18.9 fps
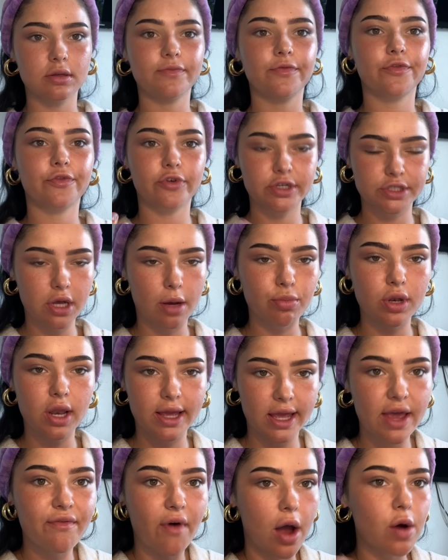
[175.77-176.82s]
for example,
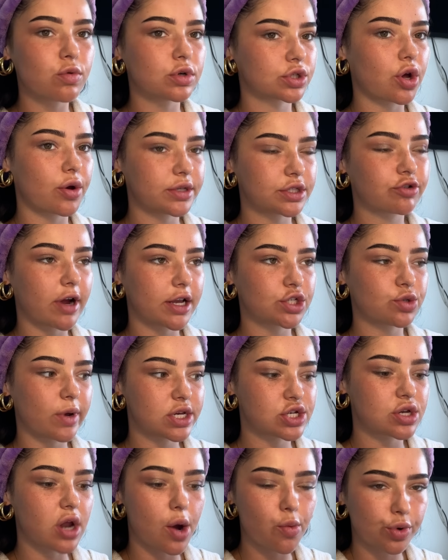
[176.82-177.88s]
if I was going to
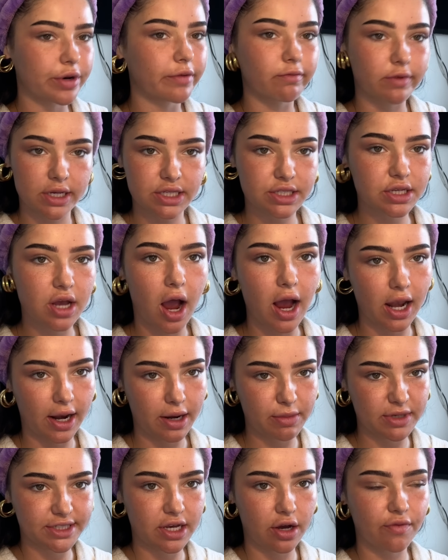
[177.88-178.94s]
graduation, I wouldn't risk eyeliner
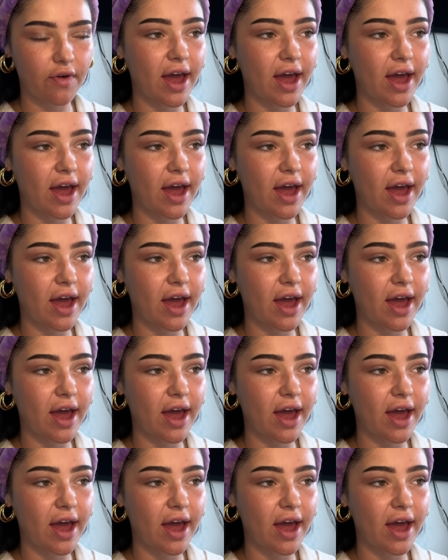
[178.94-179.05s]
myself.